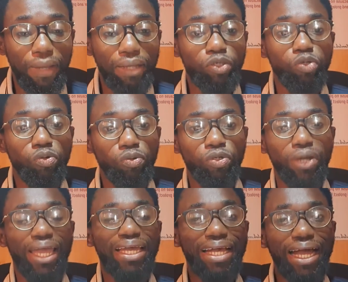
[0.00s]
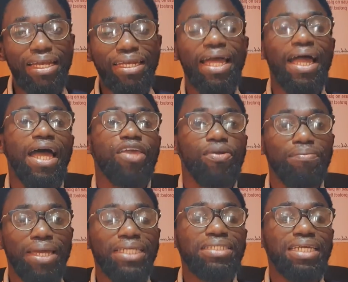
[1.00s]
You are a gardener, and you
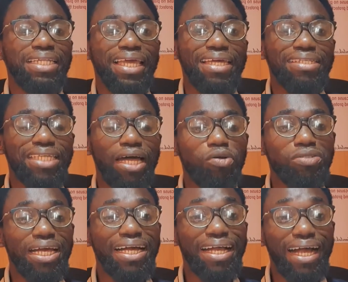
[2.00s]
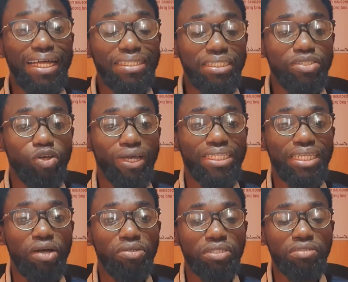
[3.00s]
maintain 1,000 gardens, or
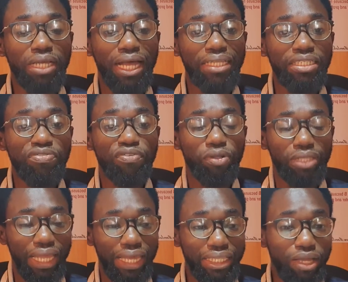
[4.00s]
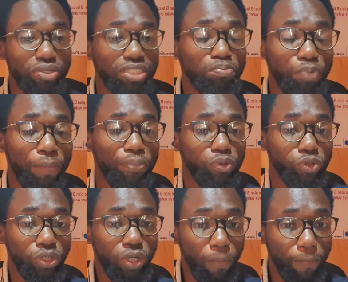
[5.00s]
1,000 gardens for 1,000 people
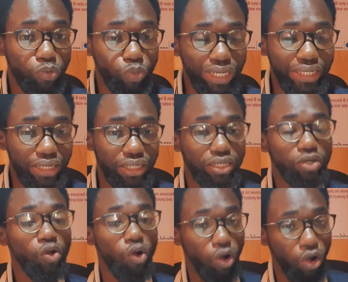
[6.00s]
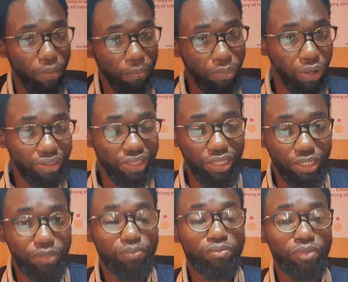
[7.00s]
weekly or
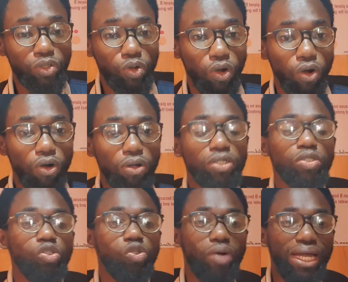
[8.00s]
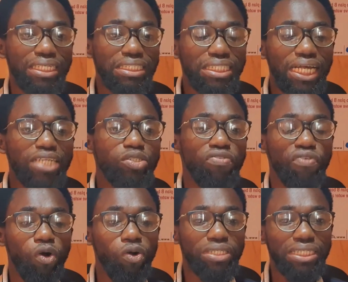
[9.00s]
monthly, or you are in charge of
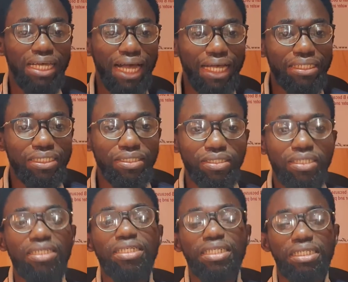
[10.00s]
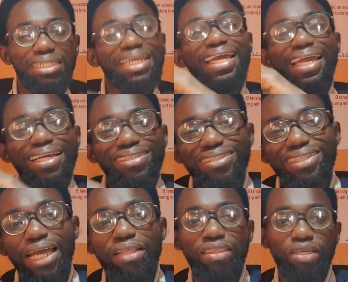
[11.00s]
all the gardens in a
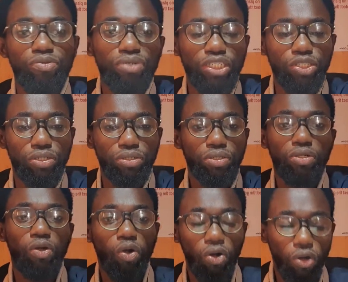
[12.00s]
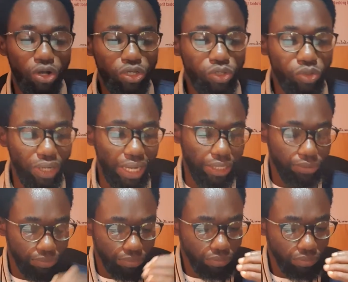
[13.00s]
certain region, or you are